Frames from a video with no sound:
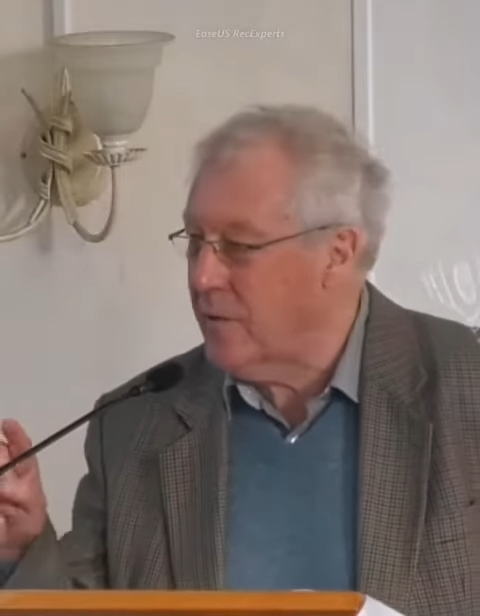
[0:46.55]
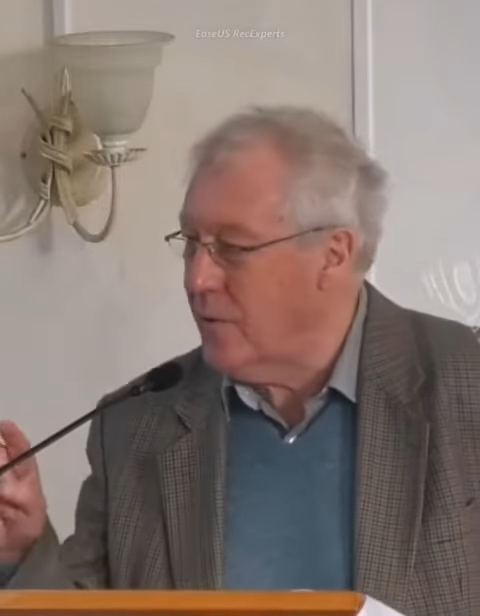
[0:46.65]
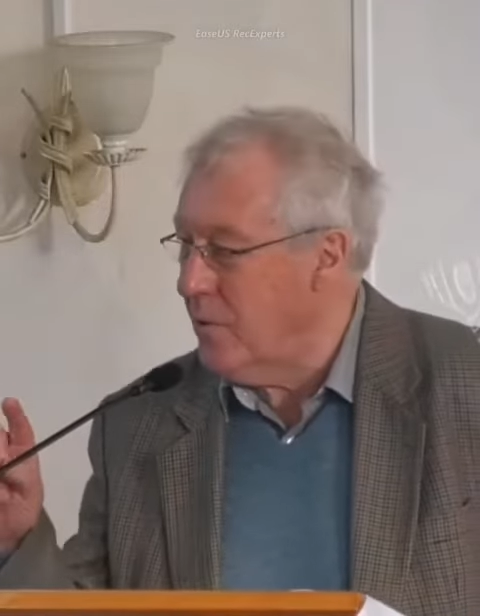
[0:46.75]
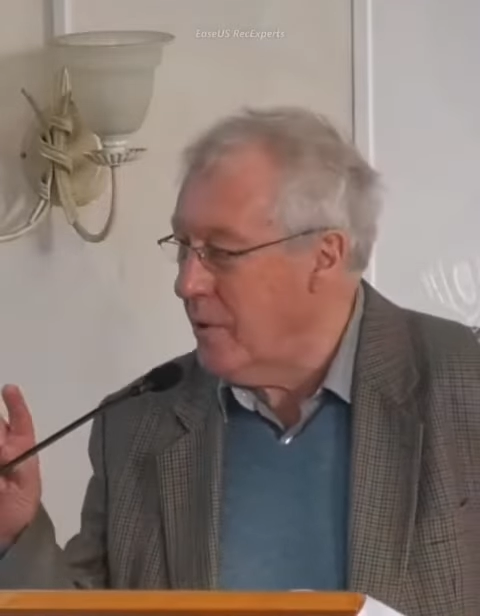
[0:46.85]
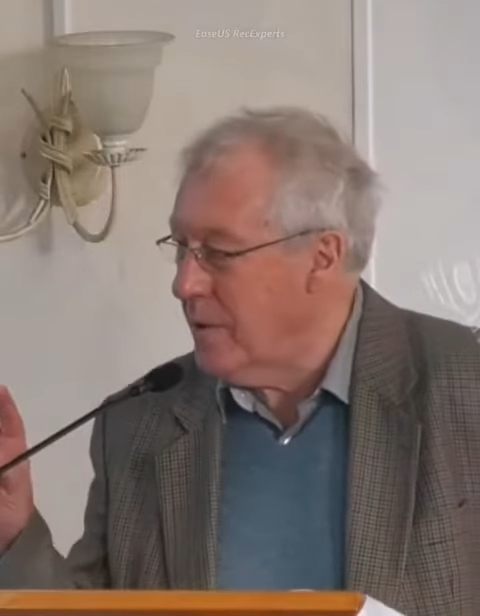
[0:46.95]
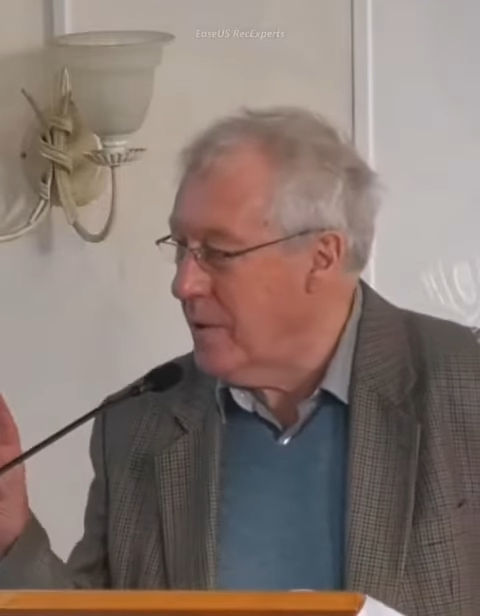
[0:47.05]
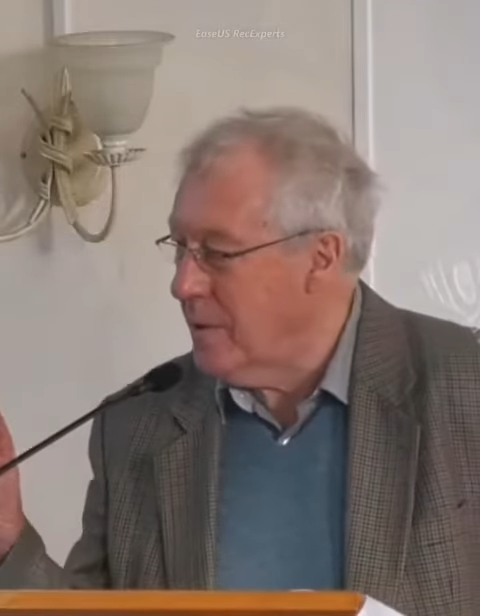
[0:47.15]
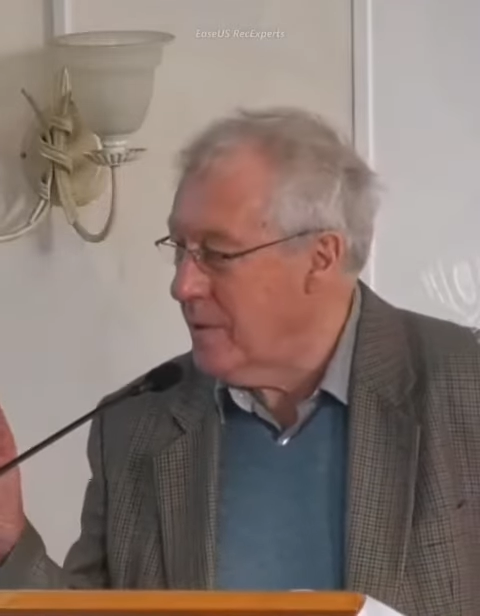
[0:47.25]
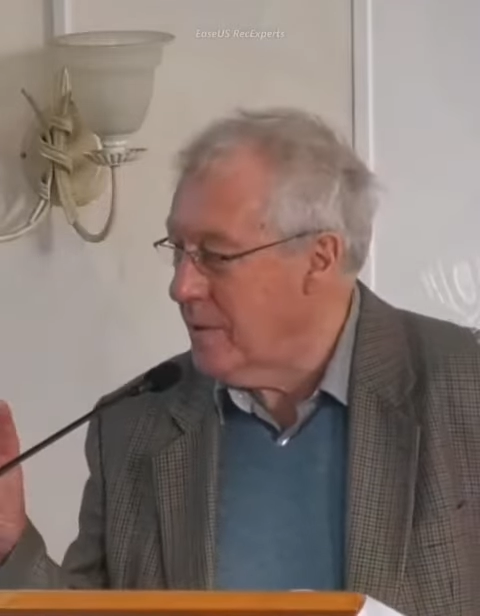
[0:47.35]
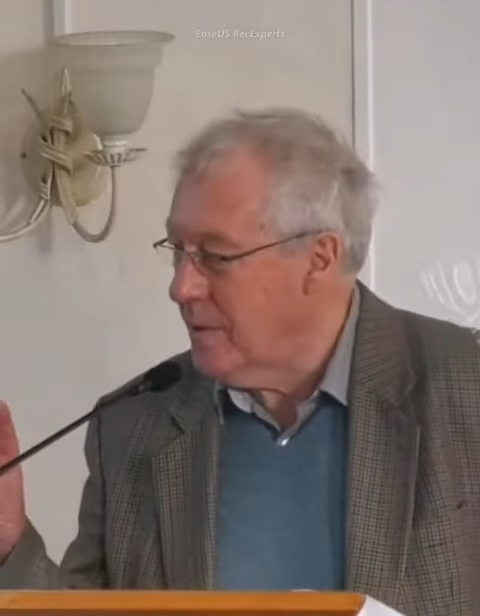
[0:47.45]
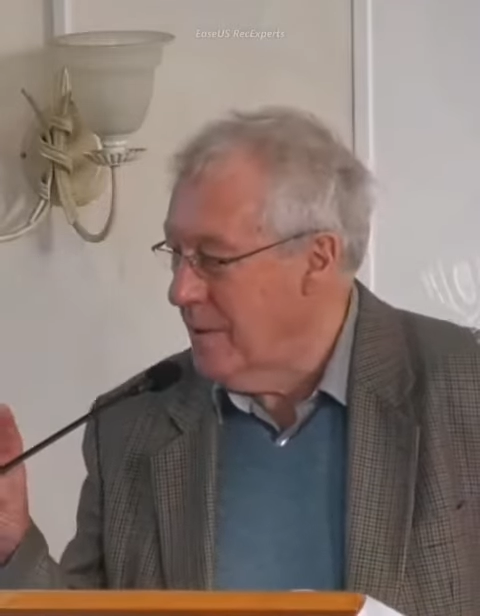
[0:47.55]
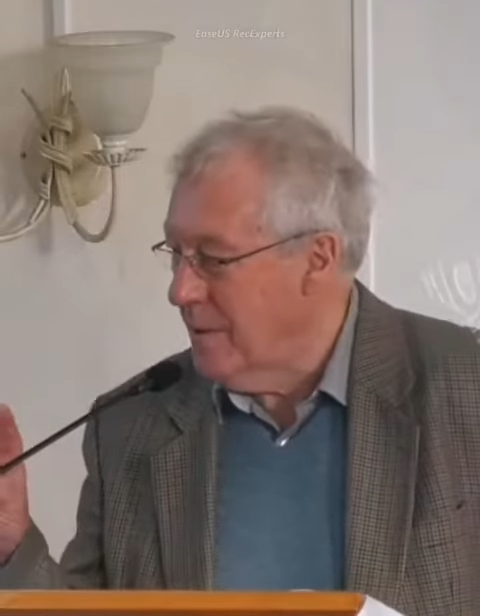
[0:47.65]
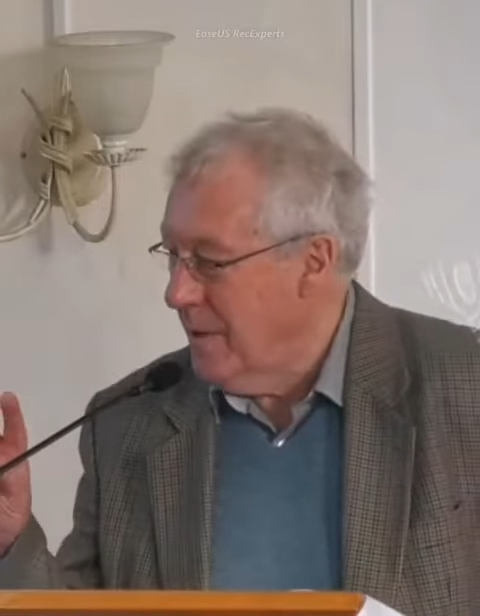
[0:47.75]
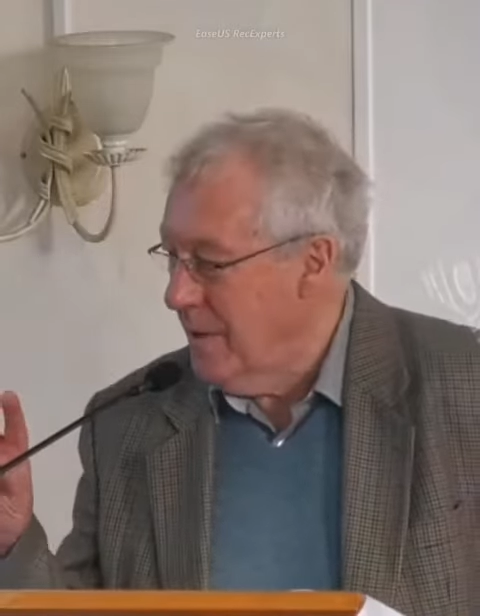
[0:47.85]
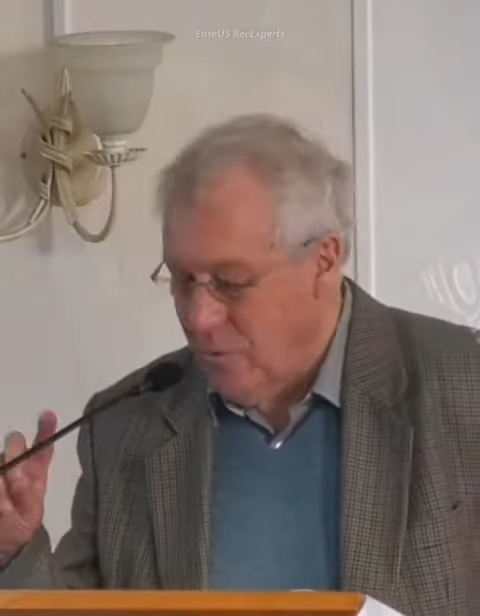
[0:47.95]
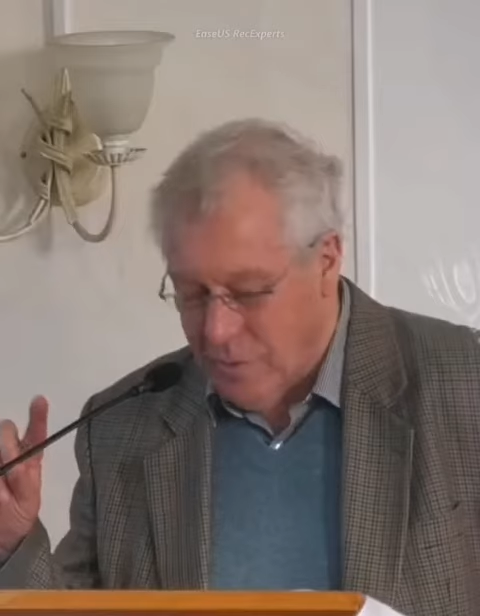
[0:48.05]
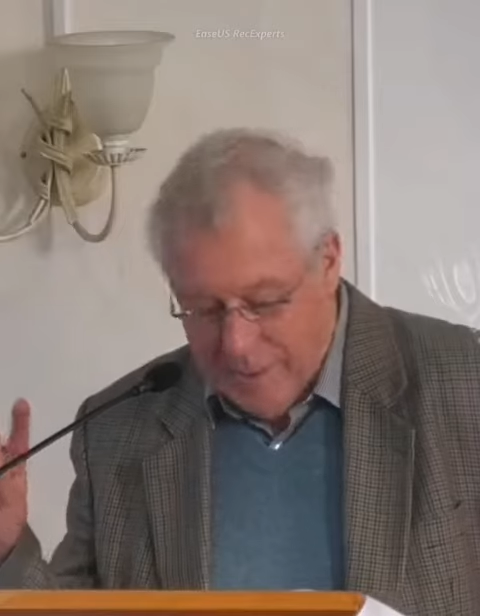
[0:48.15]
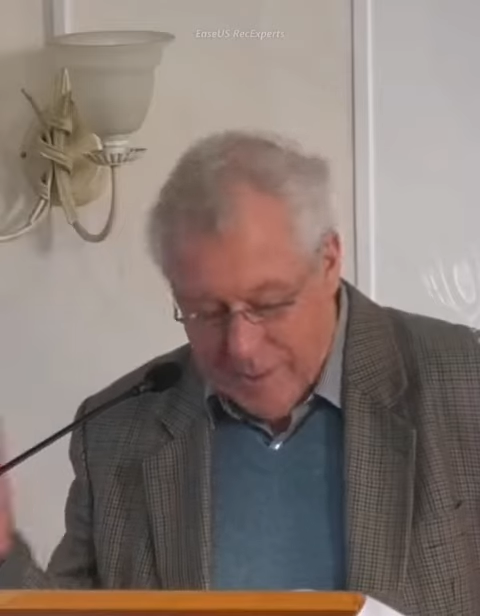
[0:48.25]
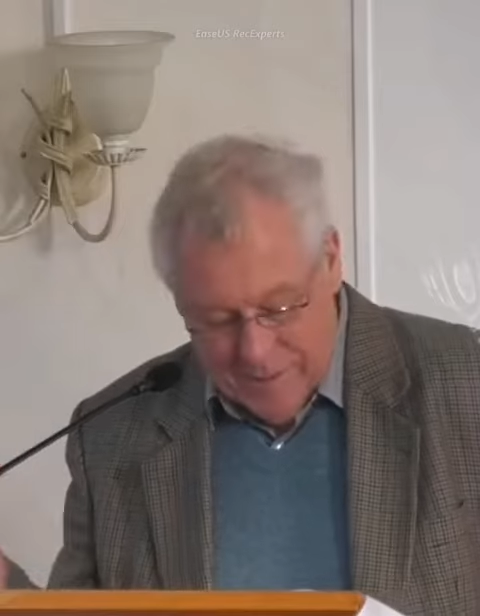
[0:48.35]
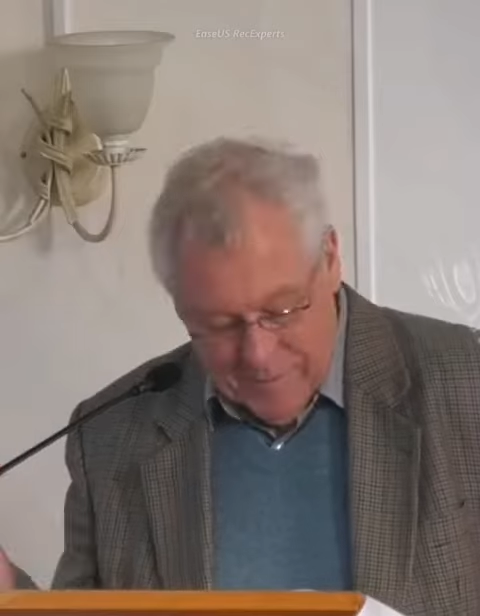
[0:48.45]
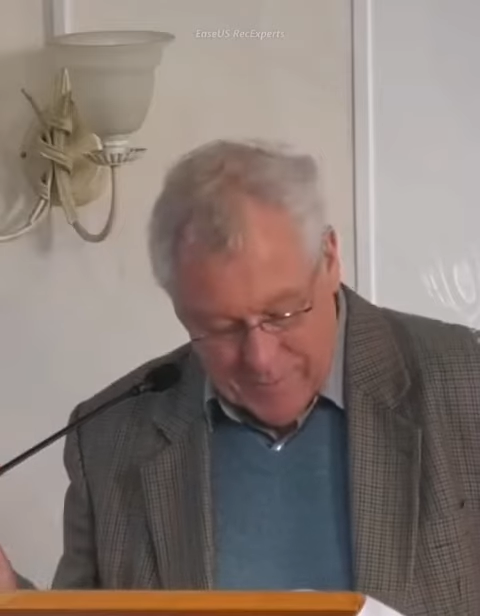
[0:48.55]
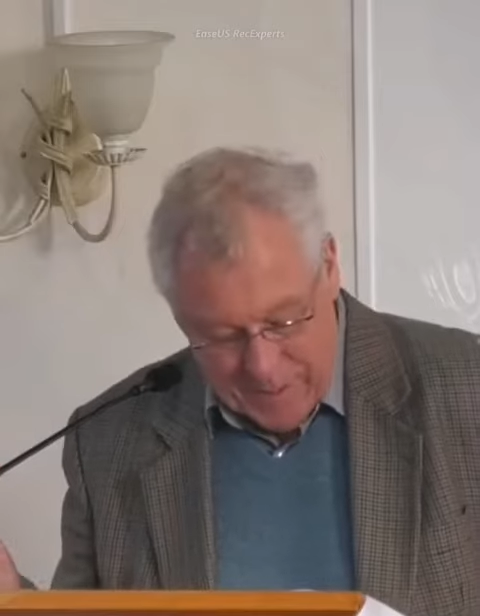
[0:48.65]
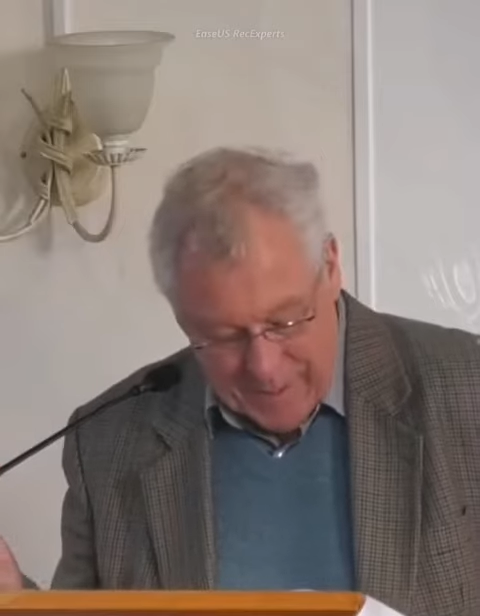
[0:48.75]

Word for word: or, or yellow.